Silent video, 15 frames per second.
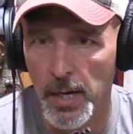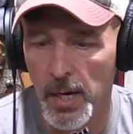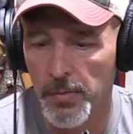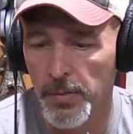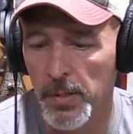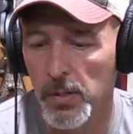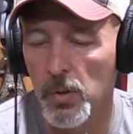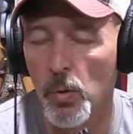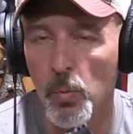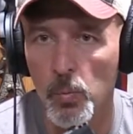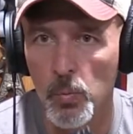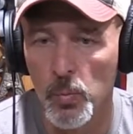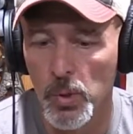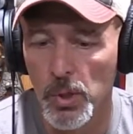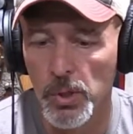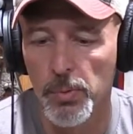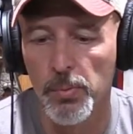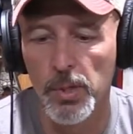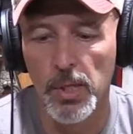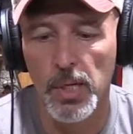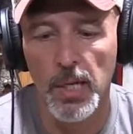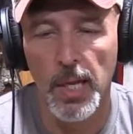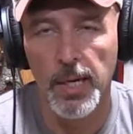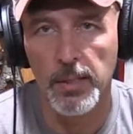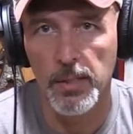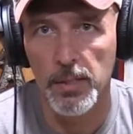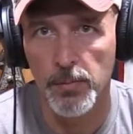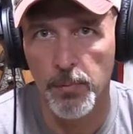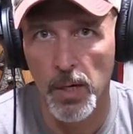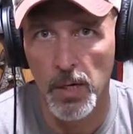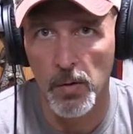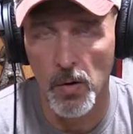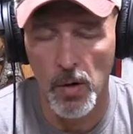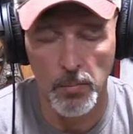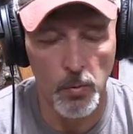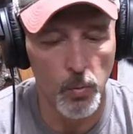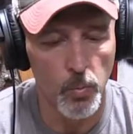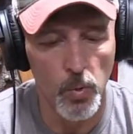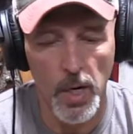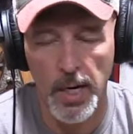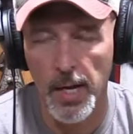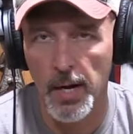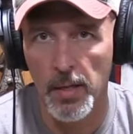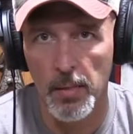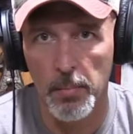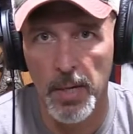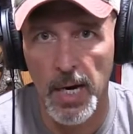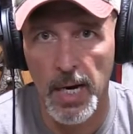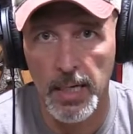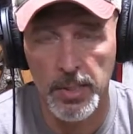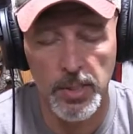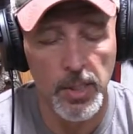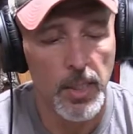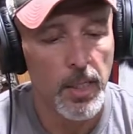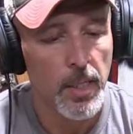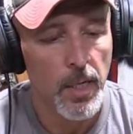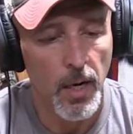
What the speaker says: I think you'll really, really like this firearm right out of the box.